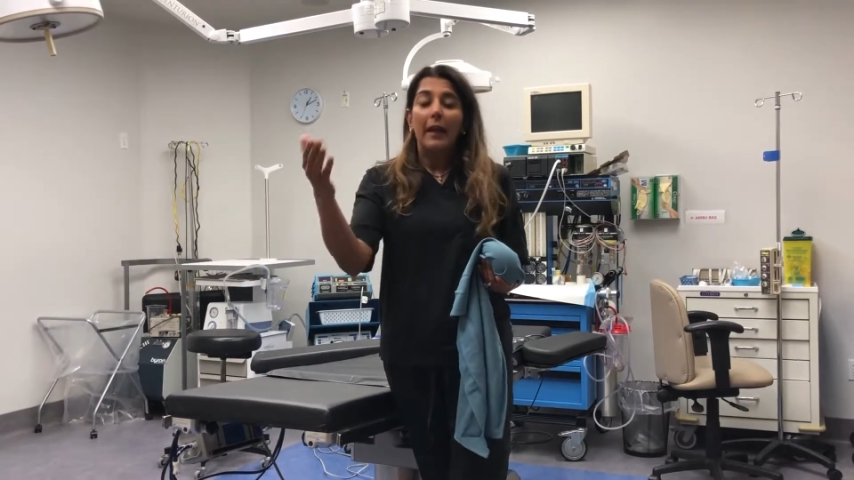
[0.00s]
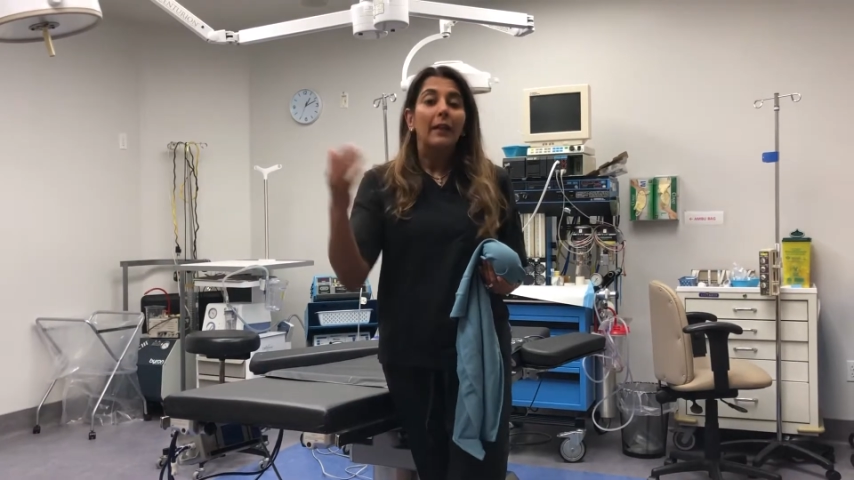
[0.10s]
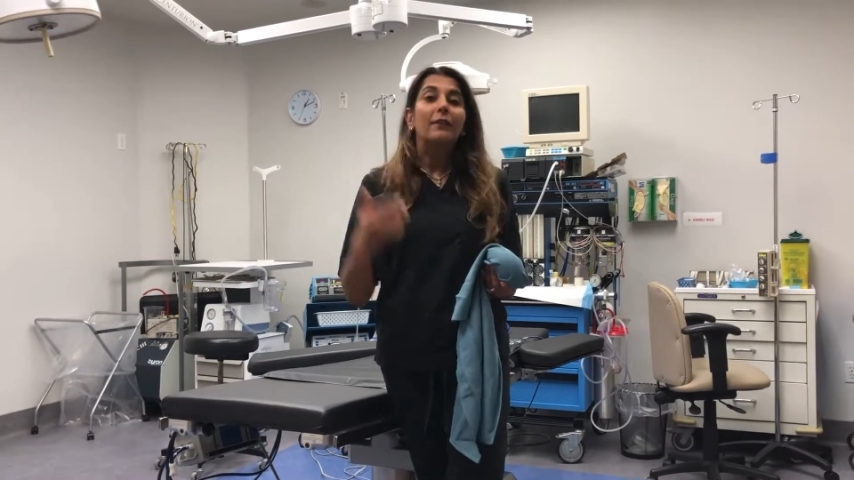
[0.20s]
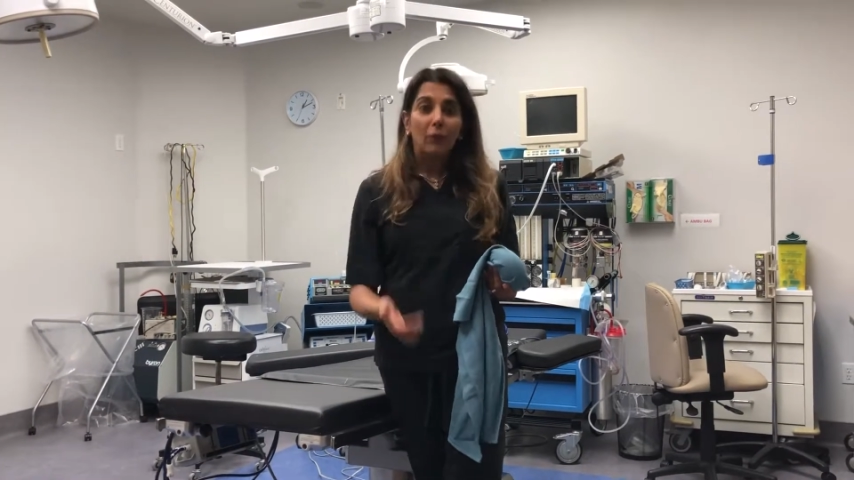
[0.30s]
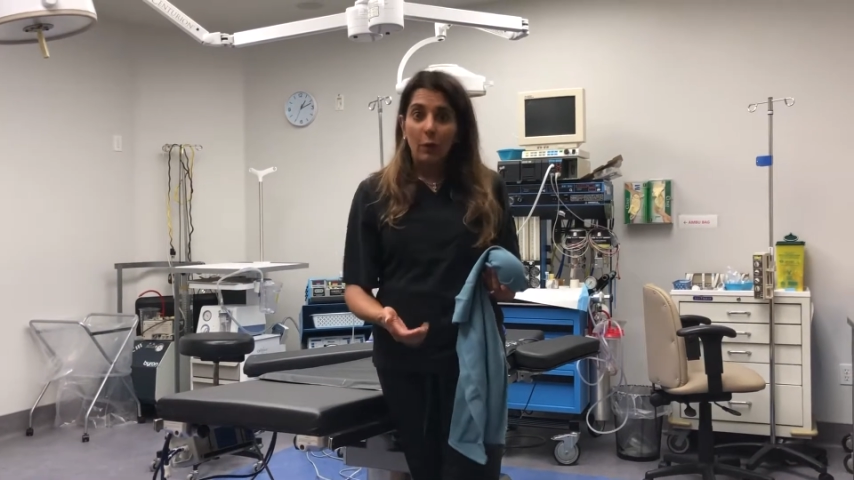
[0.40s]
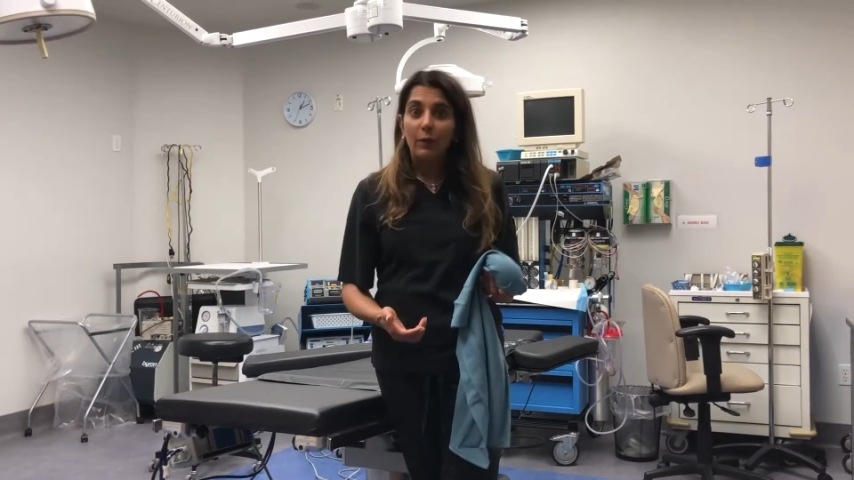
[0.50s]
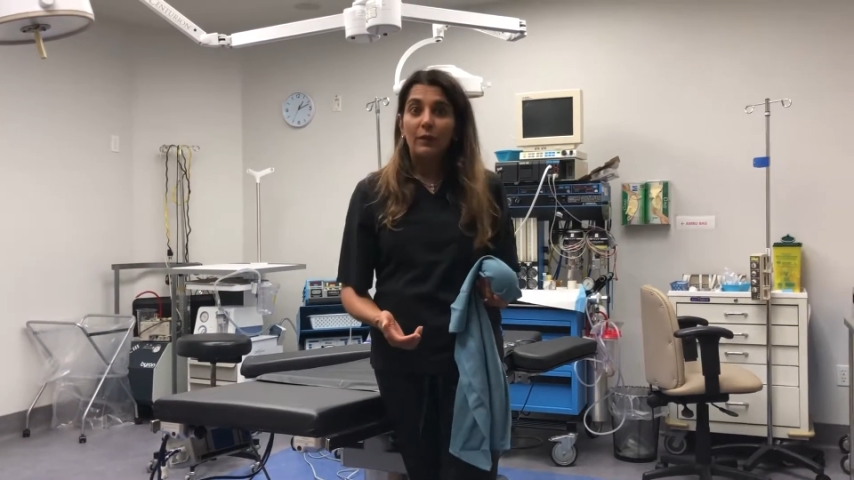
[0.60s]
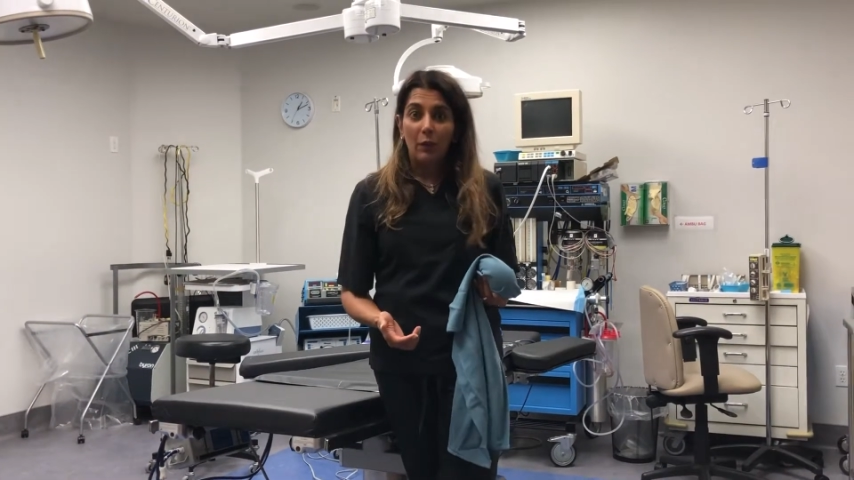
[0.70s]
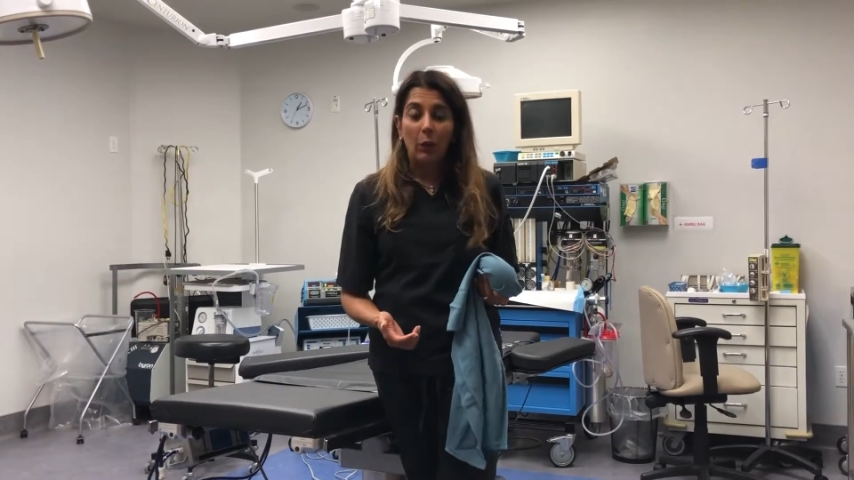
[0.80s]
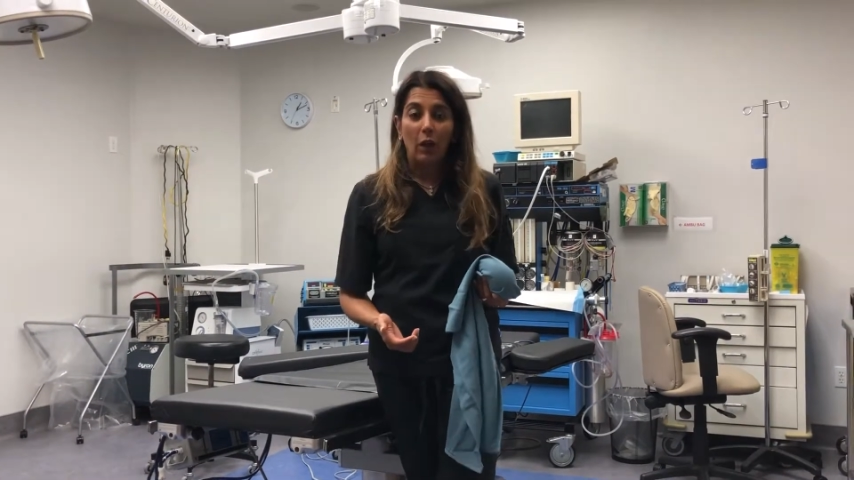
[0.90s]
and so
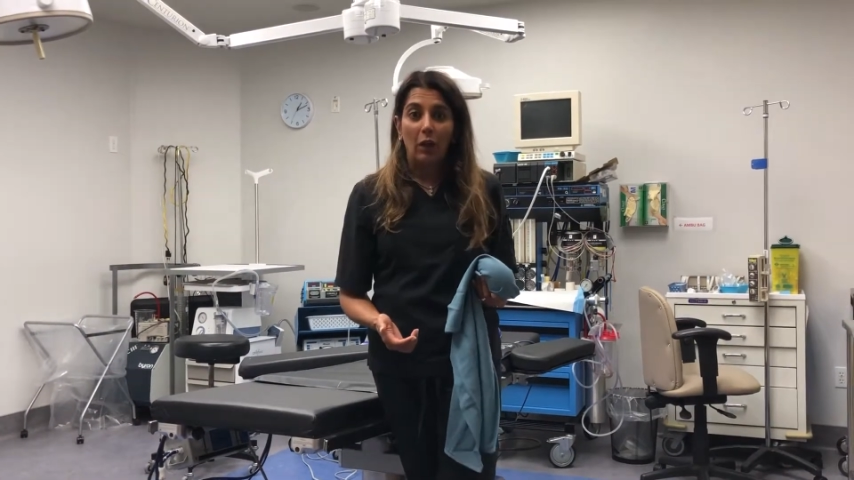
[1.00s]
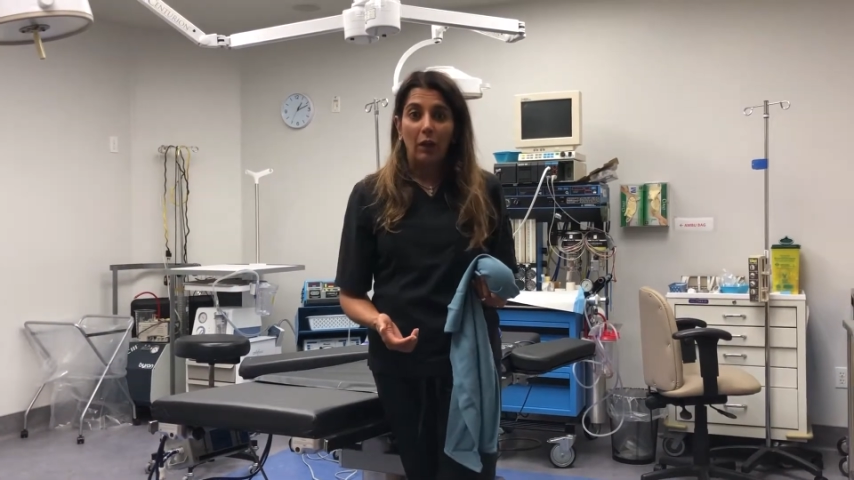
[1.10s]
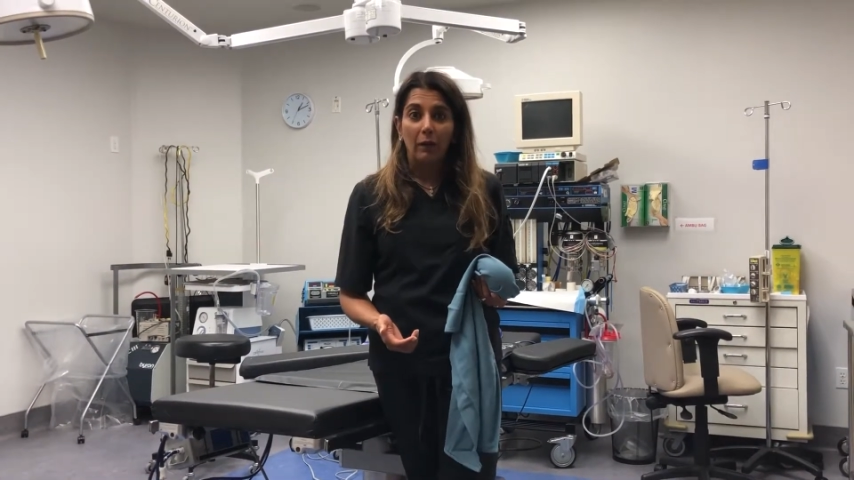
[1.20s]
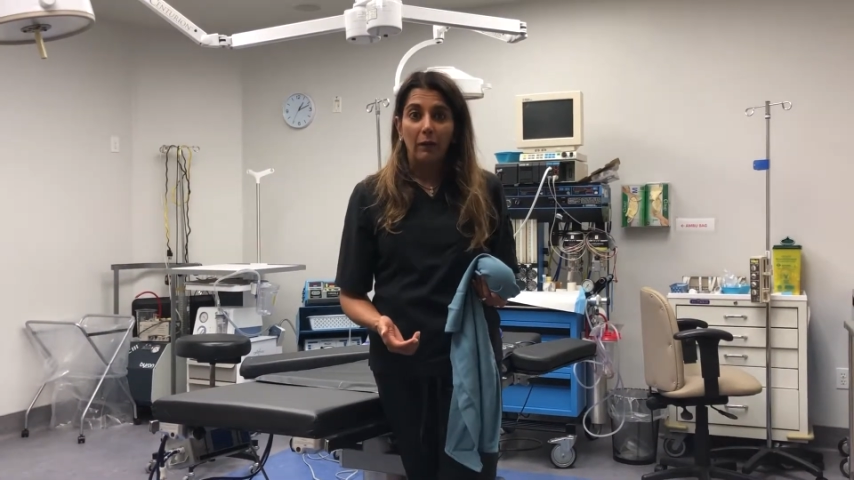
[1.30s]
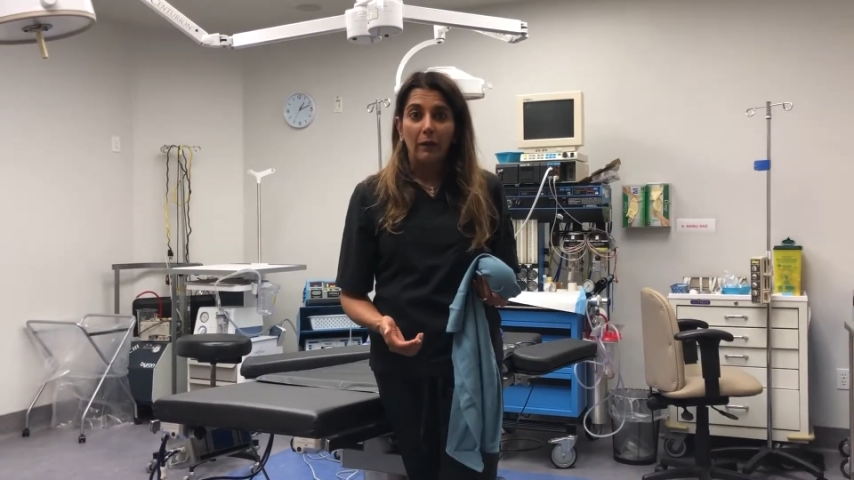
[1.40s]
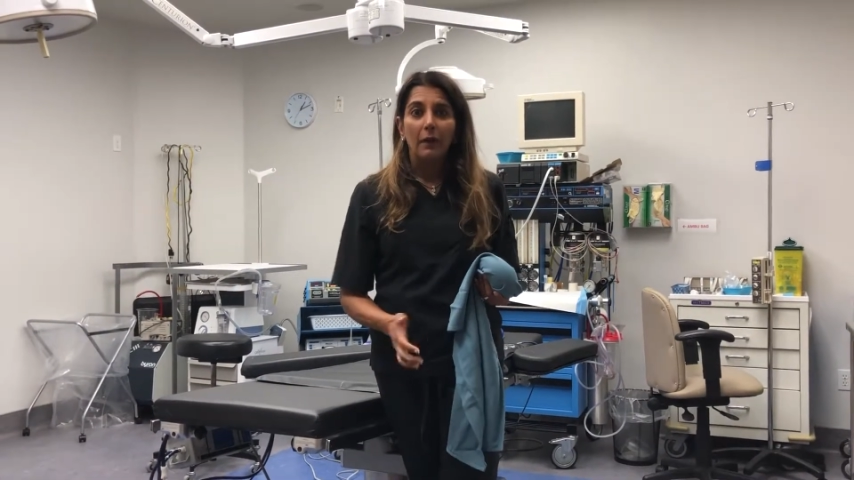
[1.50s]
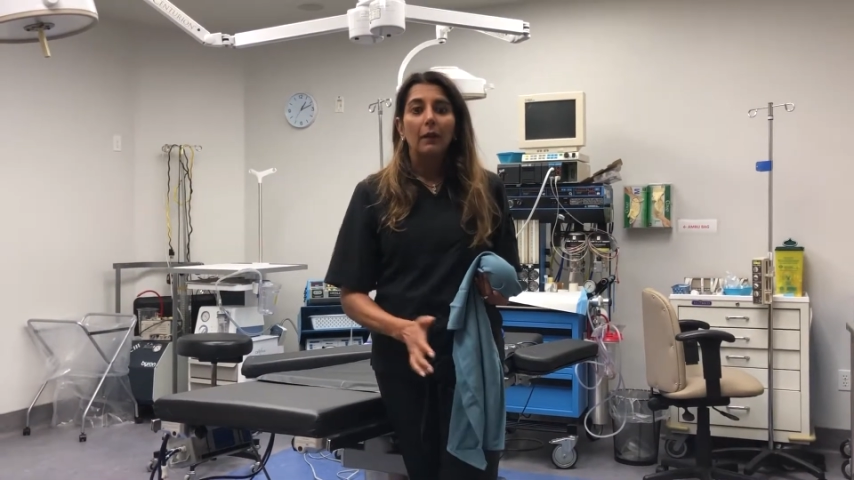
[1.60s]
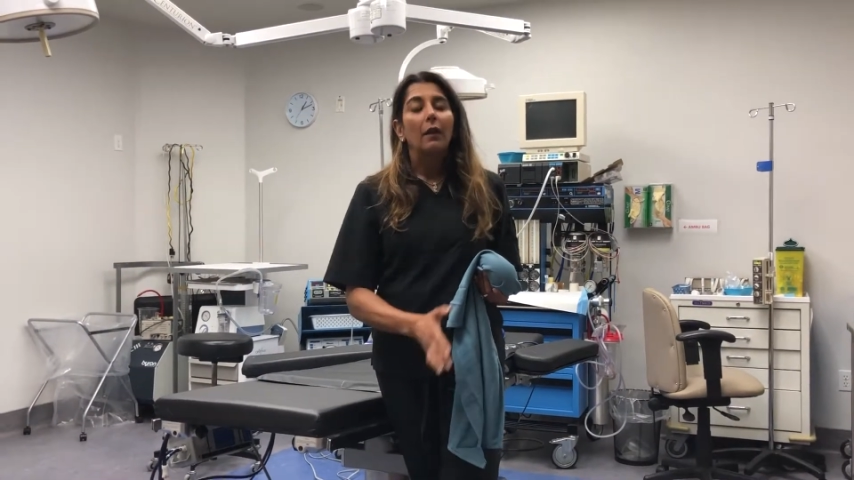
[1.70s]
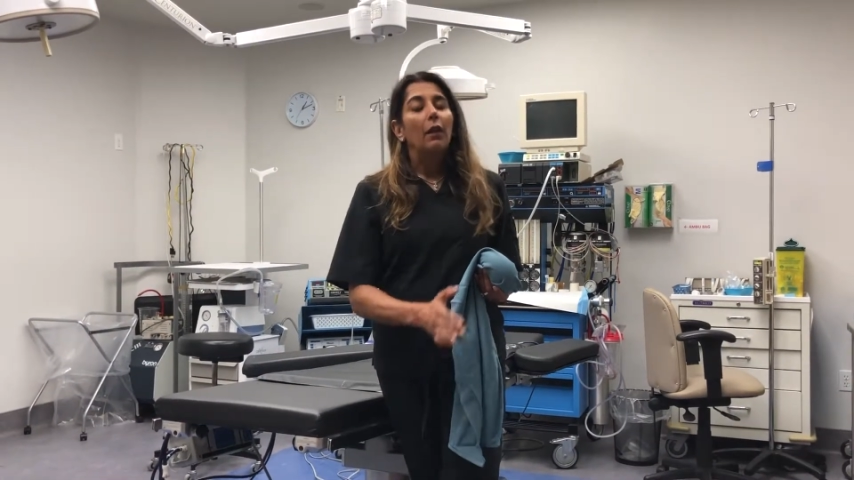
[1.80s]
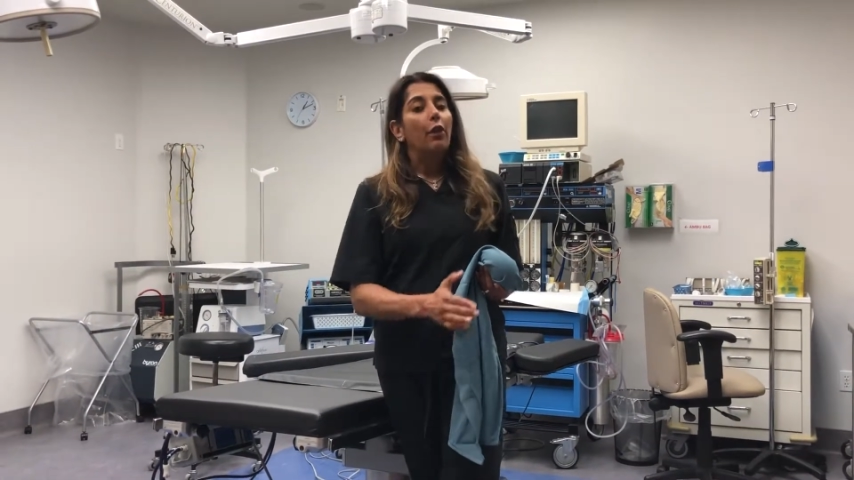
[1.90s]
is the wall.
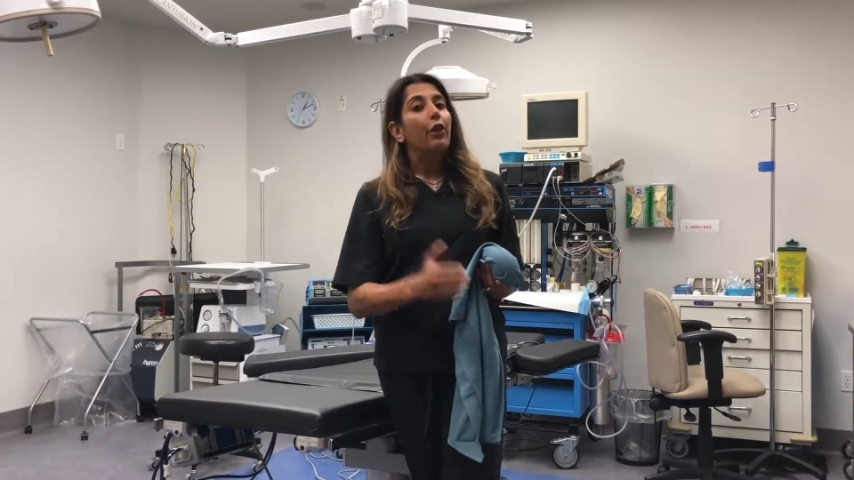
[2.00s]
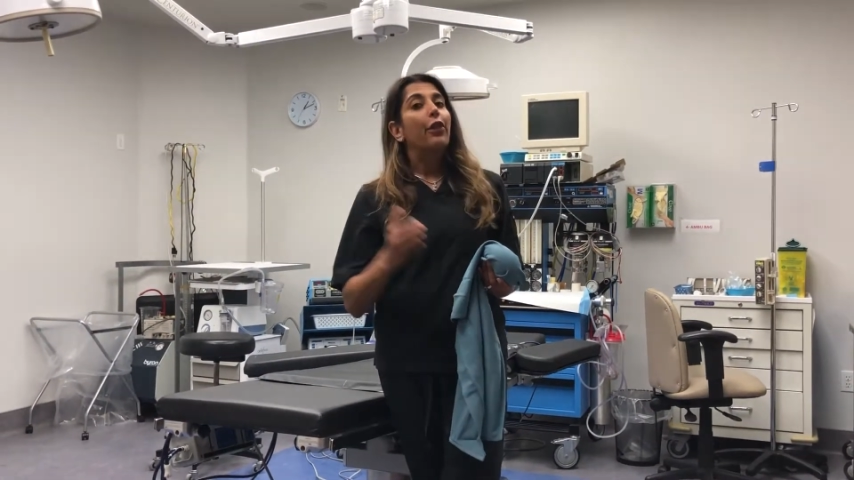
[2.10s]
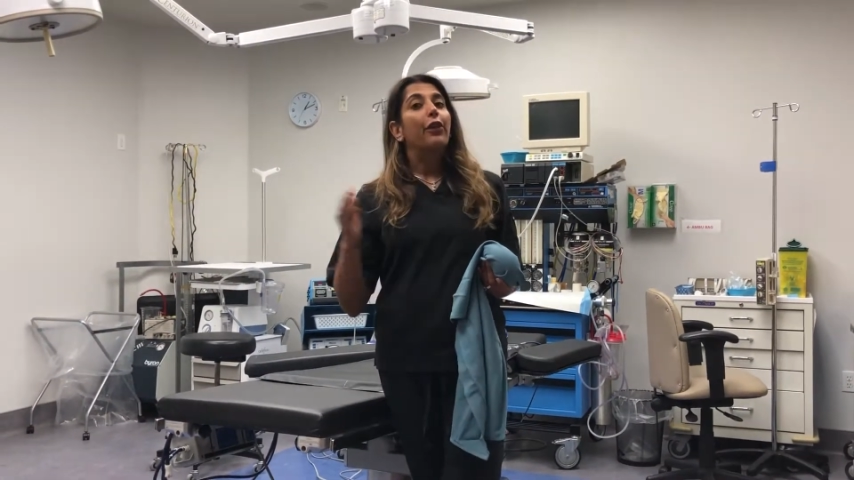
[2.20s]
The